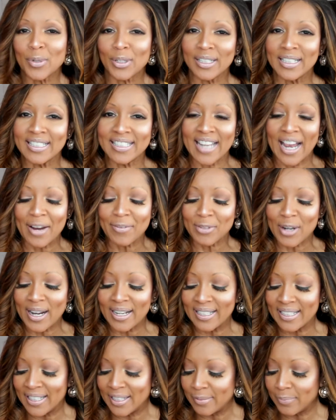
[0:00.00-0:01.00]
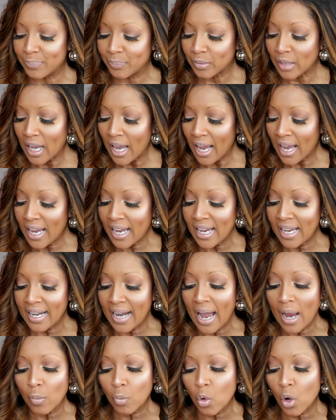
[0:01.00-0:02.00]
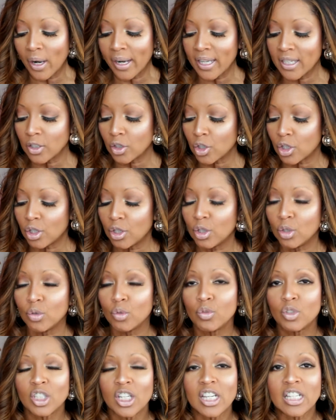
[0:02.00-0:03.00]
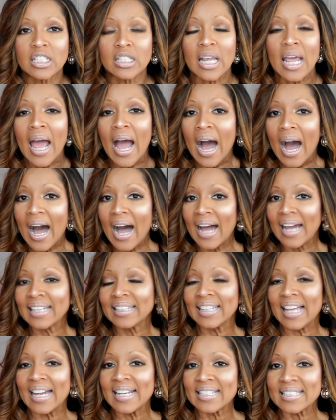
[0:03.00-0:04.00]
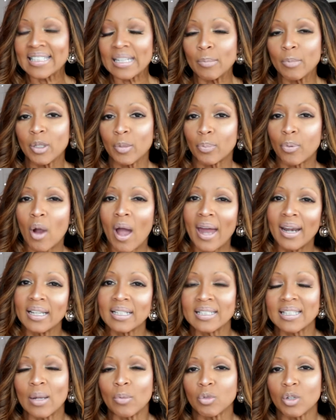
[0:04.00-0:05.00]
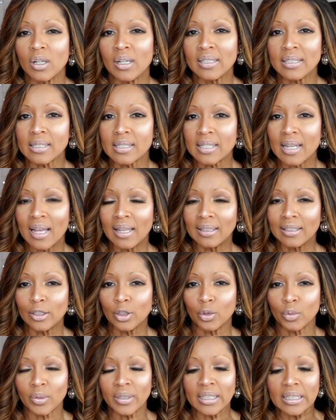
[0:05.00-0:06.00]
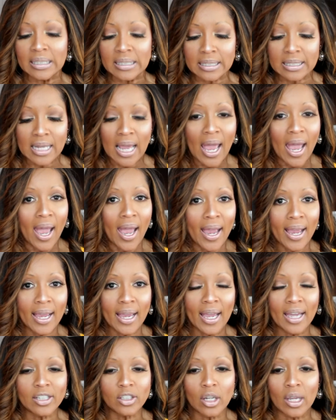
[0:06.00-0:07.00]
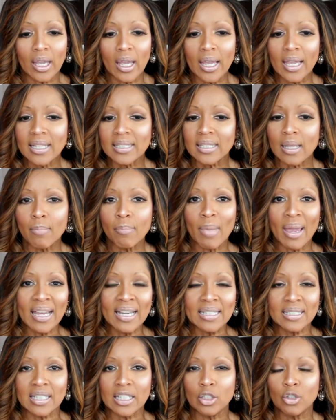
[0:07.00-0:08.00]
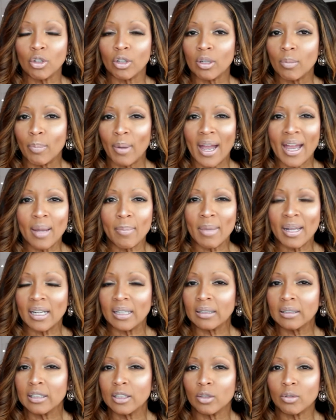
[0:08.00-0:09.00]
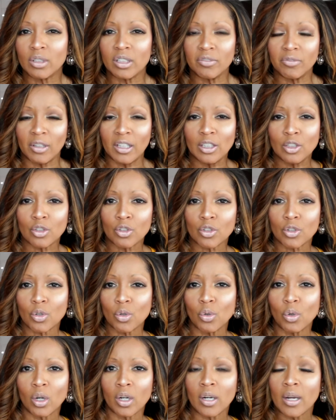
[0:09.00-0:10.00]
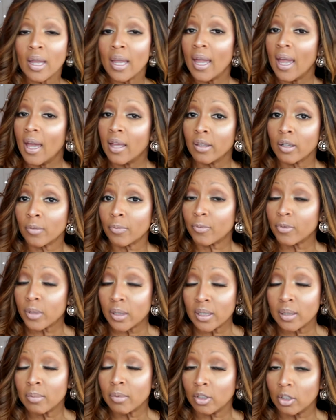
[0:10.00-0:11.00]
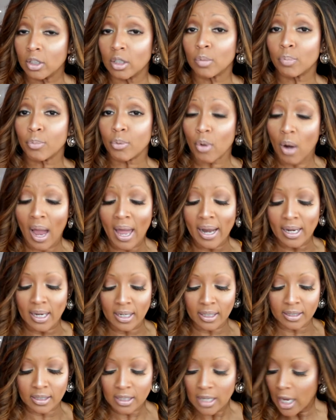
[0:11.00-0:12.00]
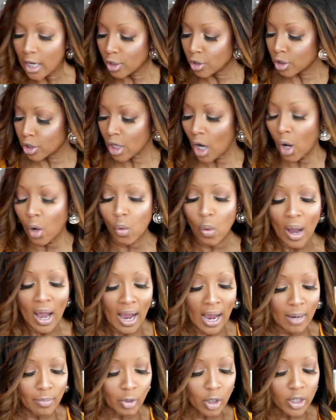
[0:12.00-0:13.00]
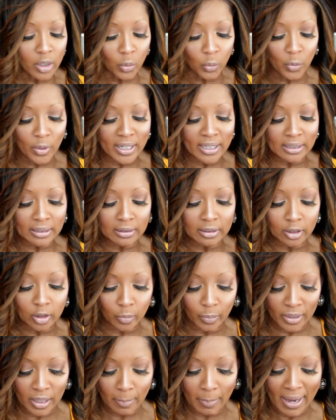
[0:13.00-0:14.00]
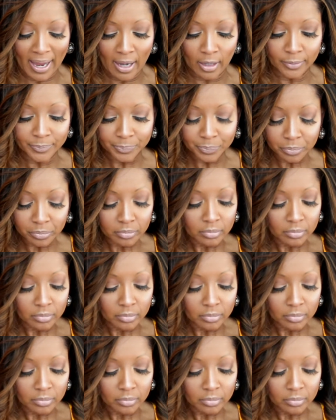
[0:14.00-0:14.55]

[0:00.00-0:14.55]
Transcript: we're gonna dive right in. And I wanted to just highlight some of the products that were on sale in Greece. And it's amazing. You can buy them at a little convenience store and they're pretty good products. So I'm going to read a little bit about